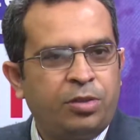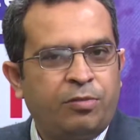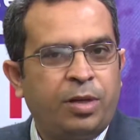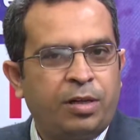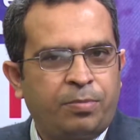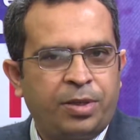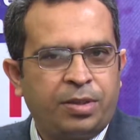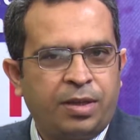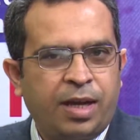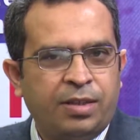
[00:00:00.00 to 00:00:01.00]
of blood
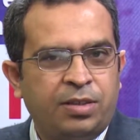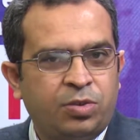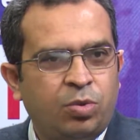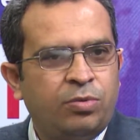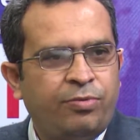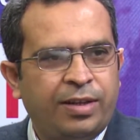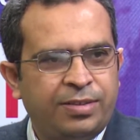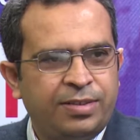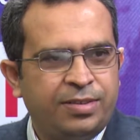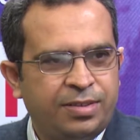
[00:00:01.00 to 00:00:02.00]
pressure has its own
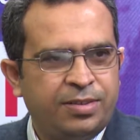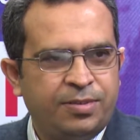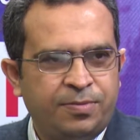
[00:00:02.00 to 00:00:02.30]
fallacies.